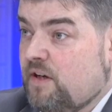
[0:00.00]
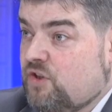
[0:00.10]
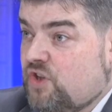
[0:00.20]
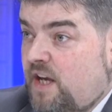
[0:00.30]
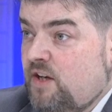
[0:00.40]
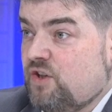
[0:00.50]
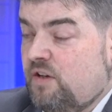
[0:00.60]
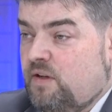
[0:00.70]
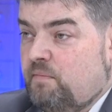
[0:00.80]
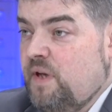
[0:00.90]
change
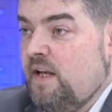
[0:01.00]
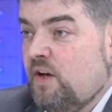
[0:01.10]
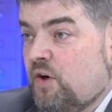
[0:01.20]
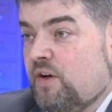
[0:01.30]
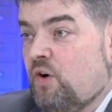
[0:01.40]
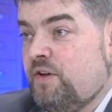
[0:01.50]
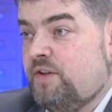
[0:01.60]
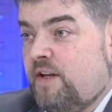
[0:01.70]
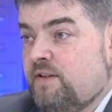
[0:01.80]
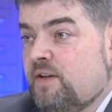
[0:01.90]
in the meaning or the
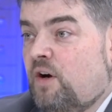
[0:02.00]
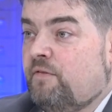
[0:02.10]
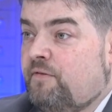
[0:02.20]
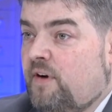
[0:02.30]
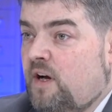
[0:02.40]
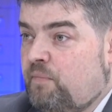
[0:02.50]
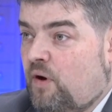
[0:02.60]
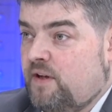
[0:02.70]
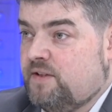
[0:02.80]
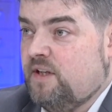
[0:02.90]
content of
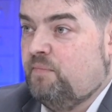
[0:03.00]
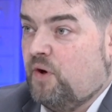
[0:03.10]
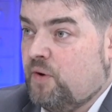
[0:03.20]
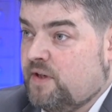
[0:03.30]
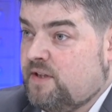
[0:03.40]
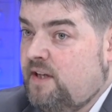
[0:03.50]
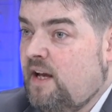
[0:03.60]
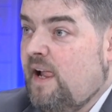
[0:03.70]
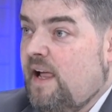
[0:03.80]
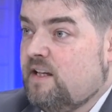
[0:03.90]
policy priority
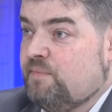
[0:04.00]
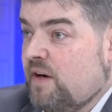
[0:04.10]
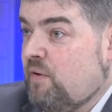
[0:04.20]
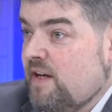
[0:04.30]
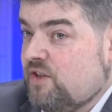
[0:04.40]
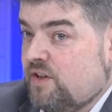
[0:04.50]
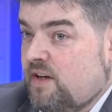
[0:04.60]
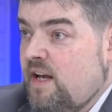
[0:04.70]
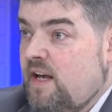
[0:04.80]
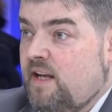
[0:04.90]
is migration.
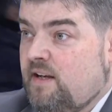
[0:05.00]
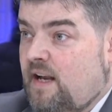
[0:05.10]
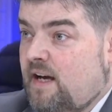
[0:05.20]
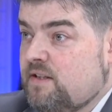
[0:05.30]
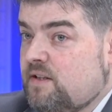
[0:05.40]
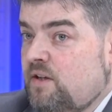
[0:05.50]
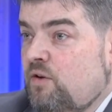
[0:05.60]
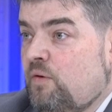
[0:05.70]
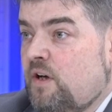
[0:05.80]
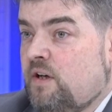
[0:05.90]
In the last
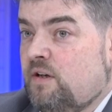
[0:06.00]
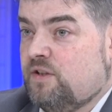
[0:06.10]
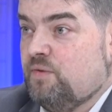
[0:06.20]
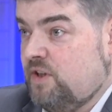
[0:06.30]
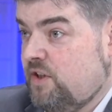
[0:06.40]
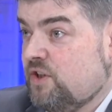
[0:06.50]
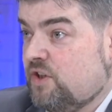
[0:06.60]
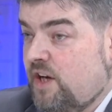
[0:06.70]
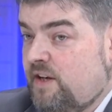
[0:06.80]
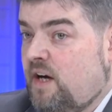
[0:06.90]
strategic
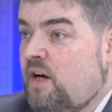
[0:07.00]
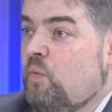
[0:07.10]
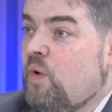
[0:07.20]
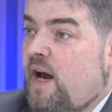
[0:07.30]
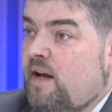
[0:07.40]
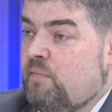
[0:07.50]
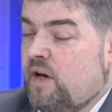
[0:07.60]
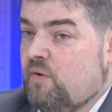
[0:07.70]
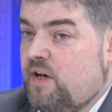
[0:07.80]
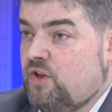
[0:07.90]
agenda, we had
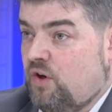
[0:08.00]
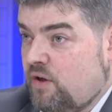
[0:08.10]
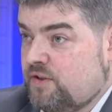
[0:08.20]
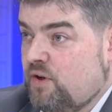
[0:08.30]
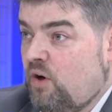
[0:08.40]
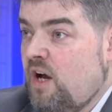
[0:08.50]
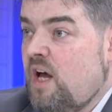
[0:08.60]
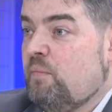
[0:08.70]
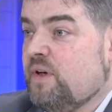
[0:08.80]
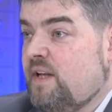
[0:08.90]
migration also,
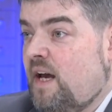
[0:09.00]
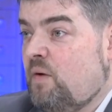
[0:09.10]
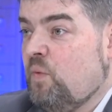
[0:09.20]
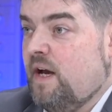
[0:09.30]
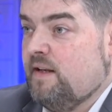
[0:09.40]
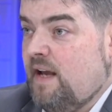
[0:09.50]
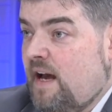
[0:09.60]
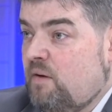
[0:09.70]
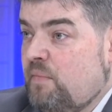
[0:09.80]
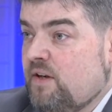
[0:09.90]
but there we had the
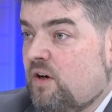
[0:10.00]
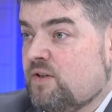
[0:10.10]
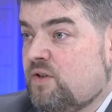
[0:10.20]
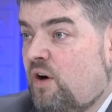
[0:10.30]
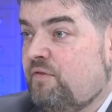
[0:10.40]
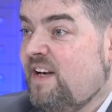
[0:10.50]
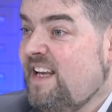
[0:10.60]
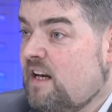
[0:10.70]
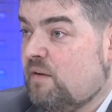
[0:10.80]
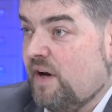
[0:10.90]
element also of
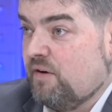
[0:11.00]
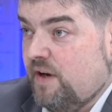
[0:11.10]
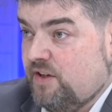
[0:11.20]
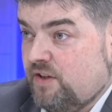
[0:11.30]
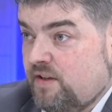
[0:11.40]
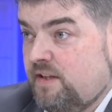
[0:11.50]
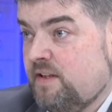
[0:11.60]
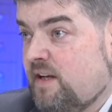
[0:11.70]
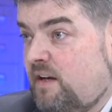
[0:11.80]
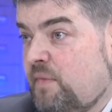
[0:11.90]
legal migration.
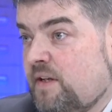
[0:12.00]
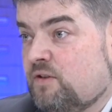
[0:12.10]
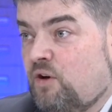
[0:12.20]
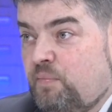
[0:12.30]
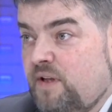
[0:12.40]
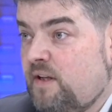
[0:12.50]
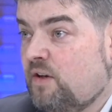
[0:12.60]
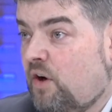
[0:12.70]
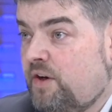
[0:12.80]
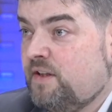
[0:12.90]
This element is completely
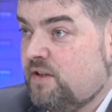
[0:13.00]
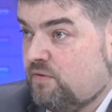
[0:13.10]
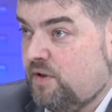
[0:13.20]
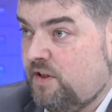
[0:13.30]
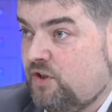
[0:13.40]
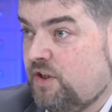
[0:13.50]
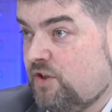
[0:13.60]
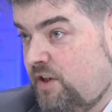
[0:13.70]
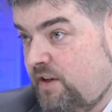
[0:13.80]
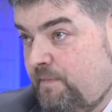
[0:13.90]
gone in this strategic agenda.